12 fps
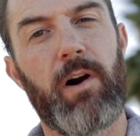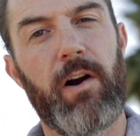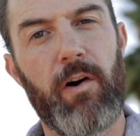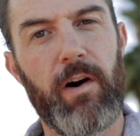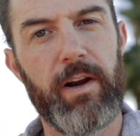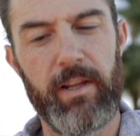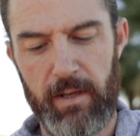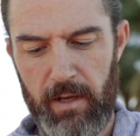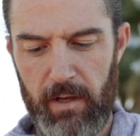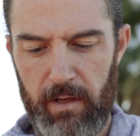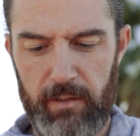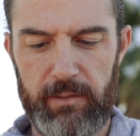priority.
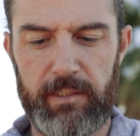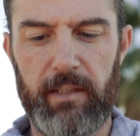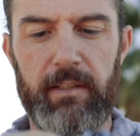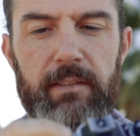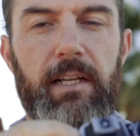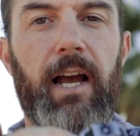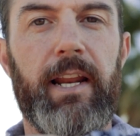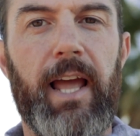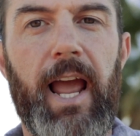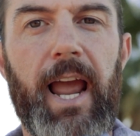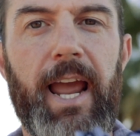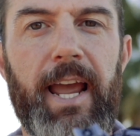Set this guy
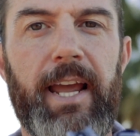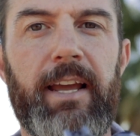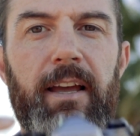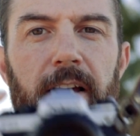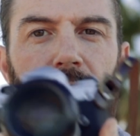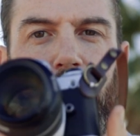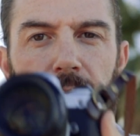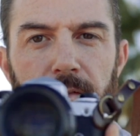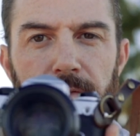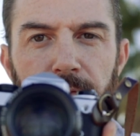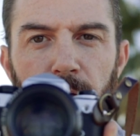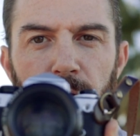to A,
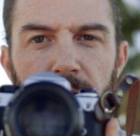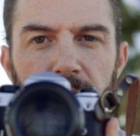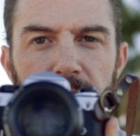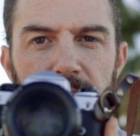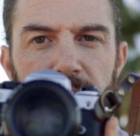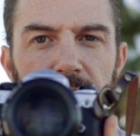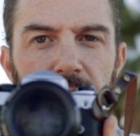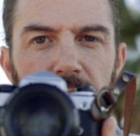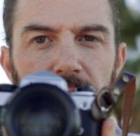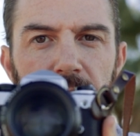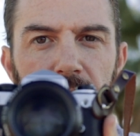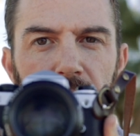focus,
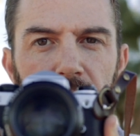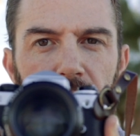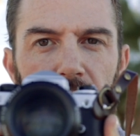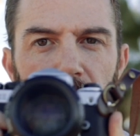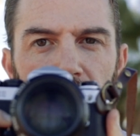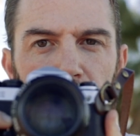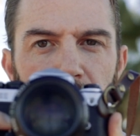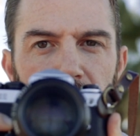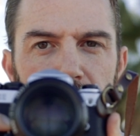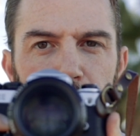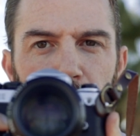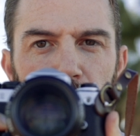lock my
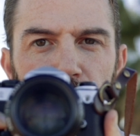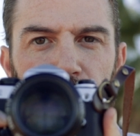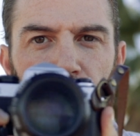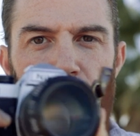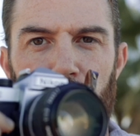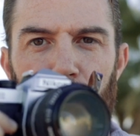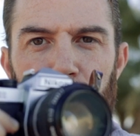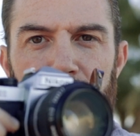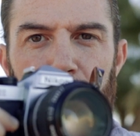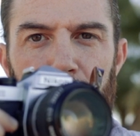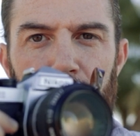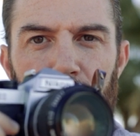exposure,
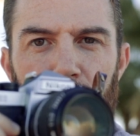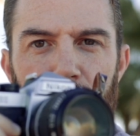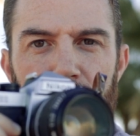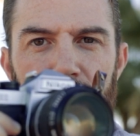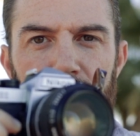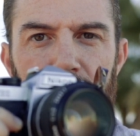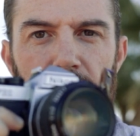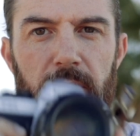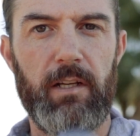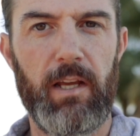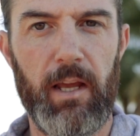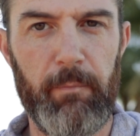recompose
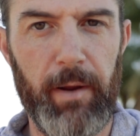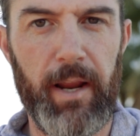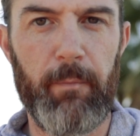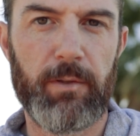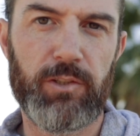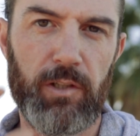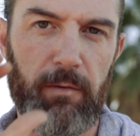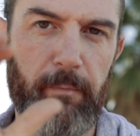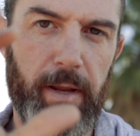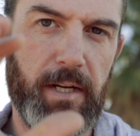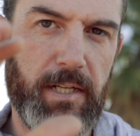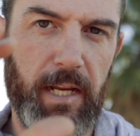and bam, it's gonna
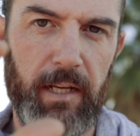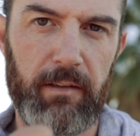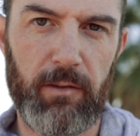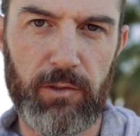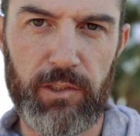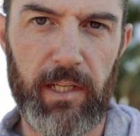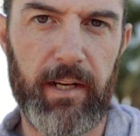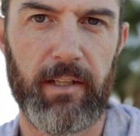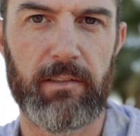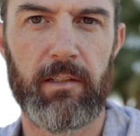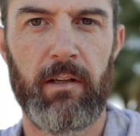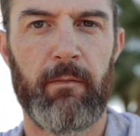maintain those
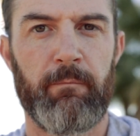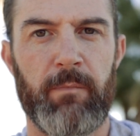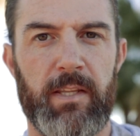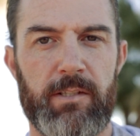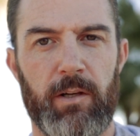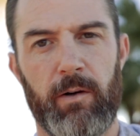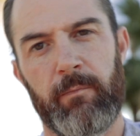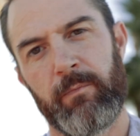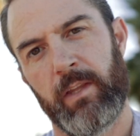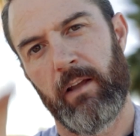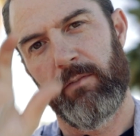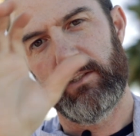settings. So
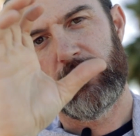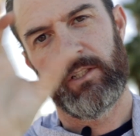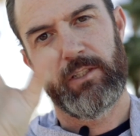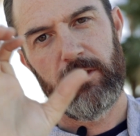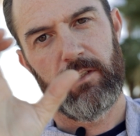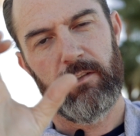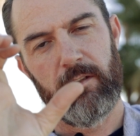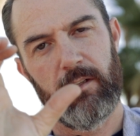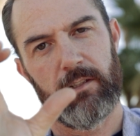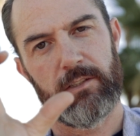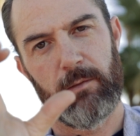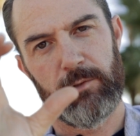if it's
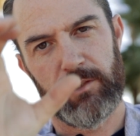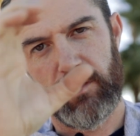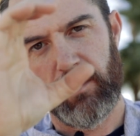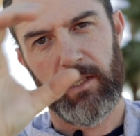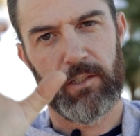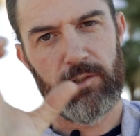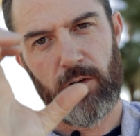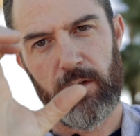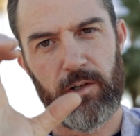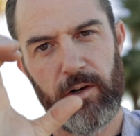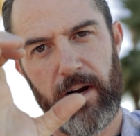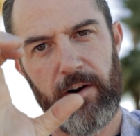the subject's in like a
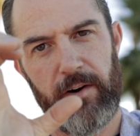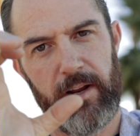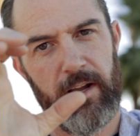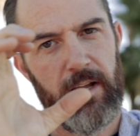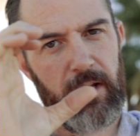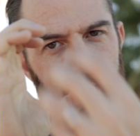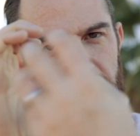darker area,